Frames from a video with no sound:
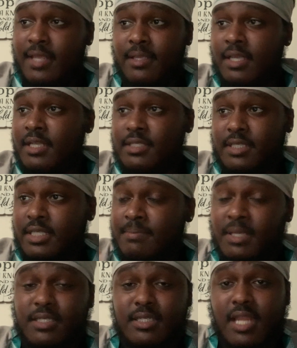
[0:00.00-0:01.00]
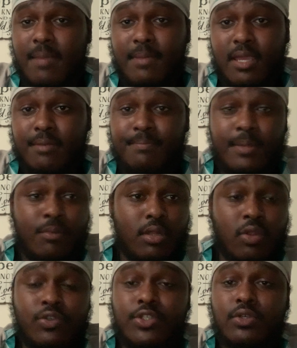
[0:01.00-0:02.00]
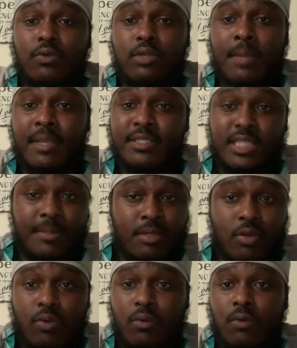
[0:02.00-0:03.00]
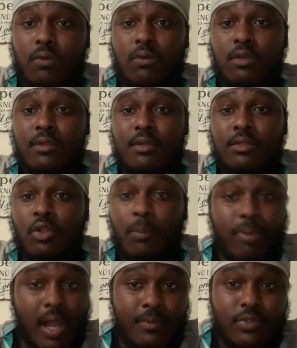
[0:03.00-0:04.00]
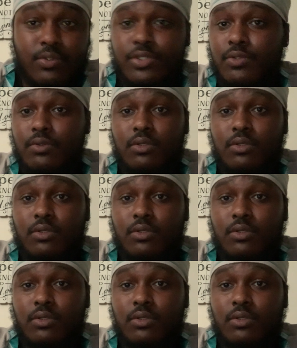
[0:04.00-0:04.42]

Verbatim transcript: And he's he mentioned that man. People close to you, they may seem cool, no problems with you.